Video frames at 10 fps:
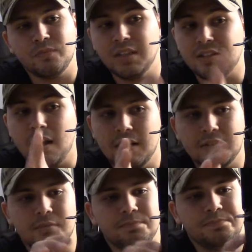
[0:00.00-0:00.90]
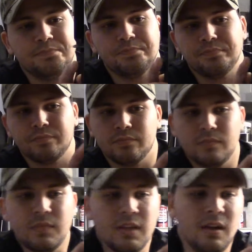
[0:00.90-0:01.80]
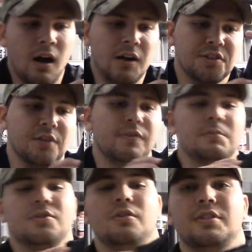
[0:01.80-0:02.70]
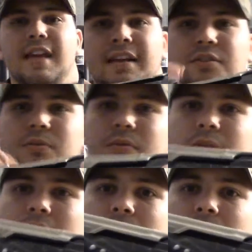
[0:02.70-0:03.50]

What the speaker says: It's awesome. Also from Solar Tactical,